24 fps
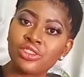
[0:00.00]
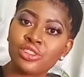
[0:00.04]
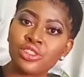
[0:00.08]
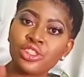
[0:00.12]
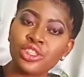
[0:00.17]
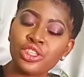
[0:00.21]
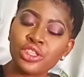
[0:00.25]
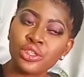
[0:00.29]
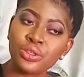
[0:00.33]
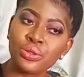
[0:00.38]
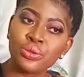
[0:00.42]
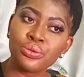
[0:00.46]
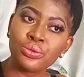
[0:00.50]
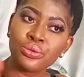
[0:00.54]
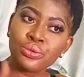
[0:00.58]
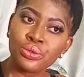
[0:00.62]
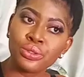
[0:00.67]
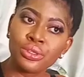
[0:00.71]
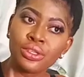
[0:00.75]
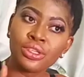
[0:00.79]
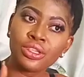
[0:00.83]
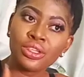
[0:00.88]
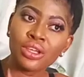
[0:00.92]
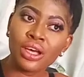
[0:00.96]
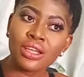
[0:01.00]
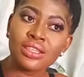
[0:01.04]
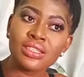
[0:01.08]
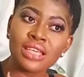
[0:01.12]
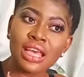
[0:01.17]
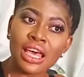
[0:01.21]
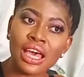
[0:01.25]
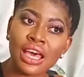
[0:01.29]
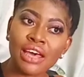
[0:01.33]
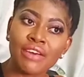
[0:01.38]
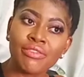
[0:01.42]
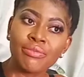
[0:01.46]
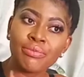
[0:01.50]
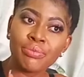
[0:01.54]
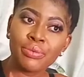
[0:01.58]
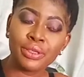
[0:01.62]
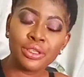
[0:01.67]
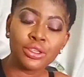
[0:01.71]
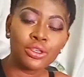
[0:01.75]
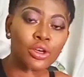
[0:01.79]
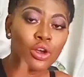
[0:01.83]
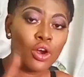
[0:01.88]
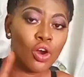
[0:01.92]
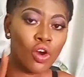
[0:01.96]
she would not have
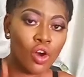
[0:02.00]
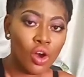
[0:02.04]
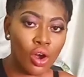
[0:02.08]
been